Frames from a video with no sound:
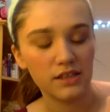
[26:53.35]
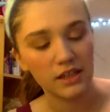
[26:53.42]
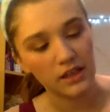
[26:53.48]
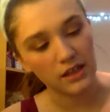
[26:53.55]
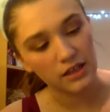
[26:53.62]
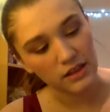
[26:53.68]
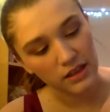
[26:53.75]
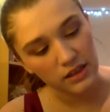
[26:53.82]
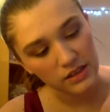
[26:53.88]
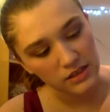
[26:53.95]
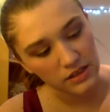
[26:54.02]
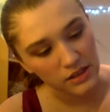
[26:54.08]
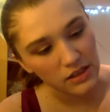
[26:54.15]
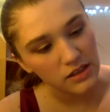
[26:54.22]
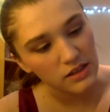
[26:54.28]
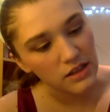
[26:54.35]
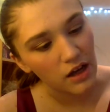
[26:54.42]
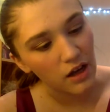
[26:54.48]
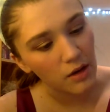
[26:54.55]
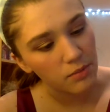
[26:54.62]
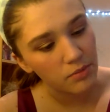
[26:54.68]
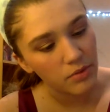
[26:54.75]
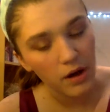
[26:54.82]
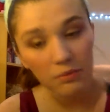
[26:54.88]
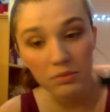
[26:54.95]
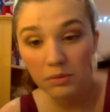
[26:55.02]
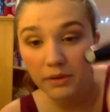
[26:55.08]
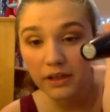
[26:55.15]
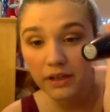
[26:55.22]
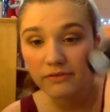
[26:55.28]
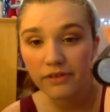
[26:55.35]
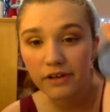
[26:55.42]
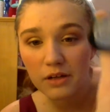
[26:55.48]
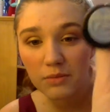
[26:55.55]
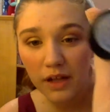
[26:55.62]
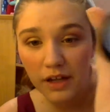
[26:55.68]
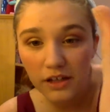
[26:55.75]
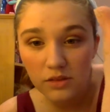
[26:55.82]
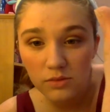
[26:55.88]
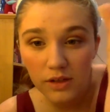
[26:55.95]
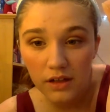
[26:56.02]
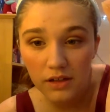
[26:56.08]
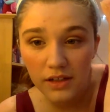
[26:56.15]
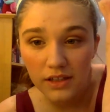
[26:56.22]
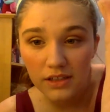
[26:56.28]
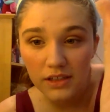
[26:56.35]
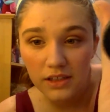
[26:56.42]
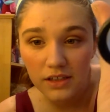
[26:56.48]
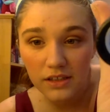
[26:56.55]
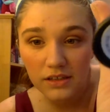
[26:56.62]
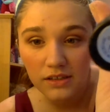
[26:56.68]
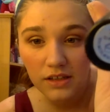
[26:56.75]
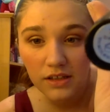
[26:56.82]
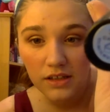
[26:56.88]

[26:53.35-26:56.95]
and this is probably in Very Black as well. Yes, it is.